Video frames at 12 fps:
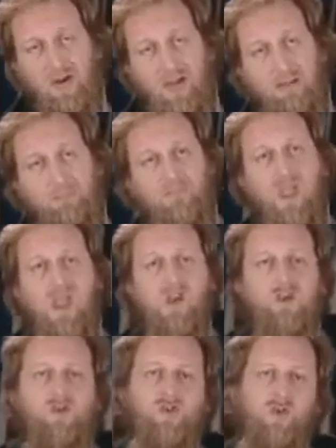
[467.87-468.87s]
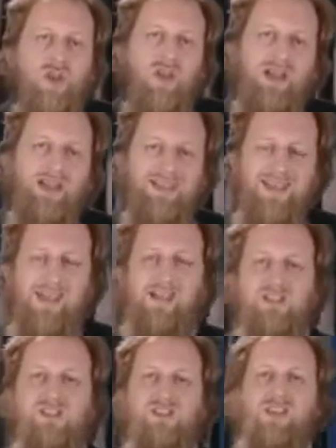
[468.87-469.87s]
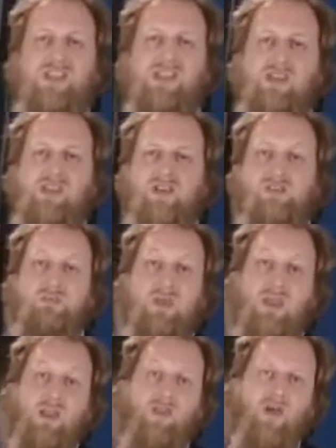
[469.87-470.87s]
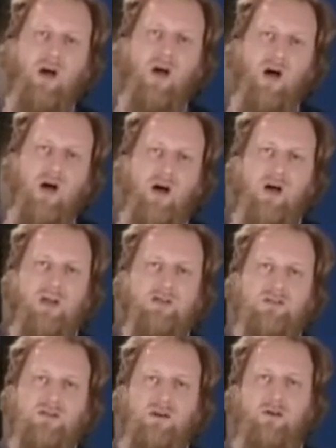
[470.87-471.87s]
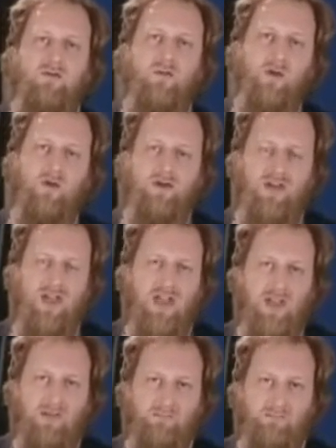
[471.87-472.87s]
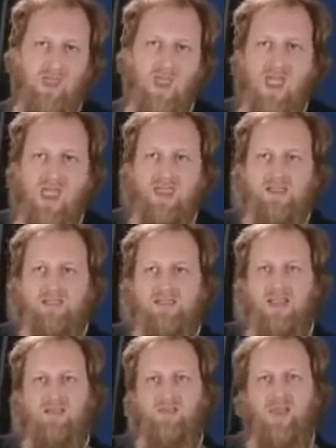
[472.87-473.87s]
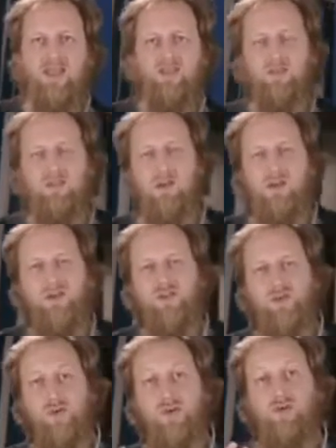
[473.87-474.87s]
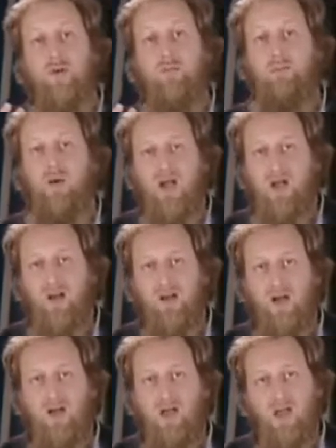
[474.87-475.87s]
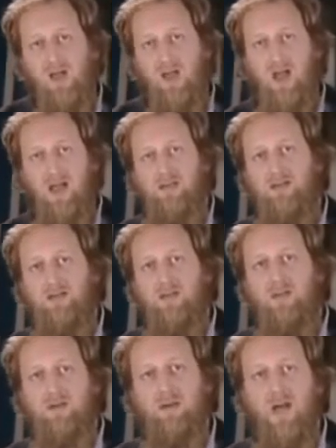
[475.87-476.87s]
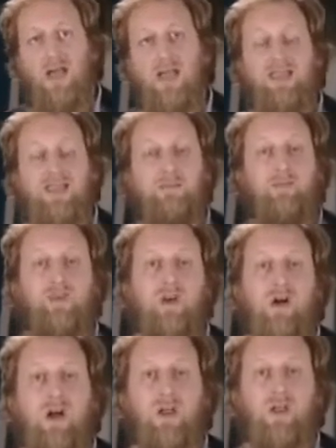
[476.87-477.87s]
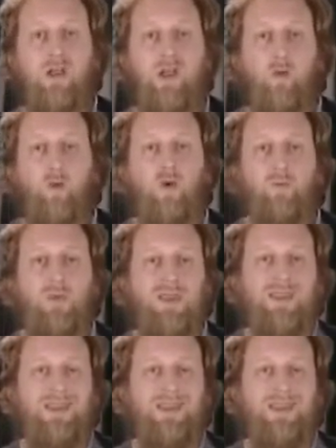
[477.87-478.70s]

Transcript: him, Surah Yasin as being the heart of the Qur'an. He said that Surah Al-Baqarah and Ali Imran would be